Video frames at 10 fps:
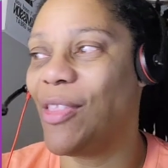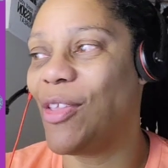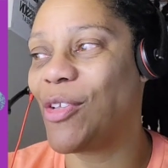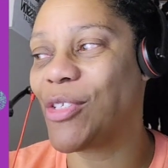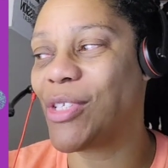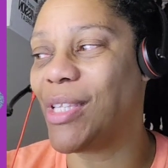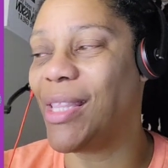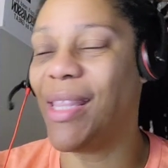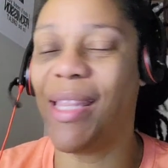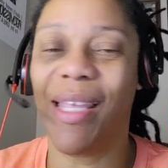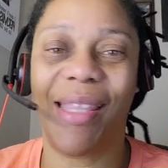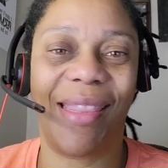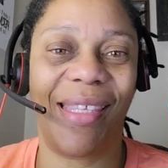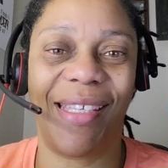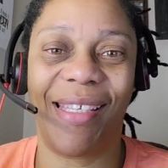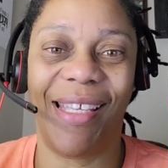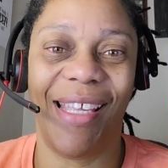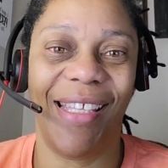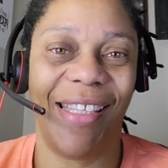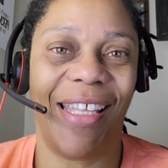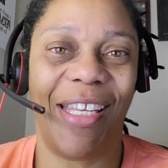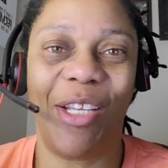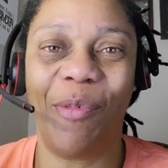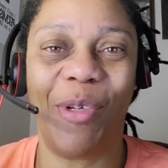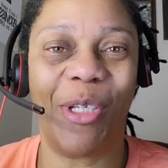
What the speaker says: There's nothing that anyone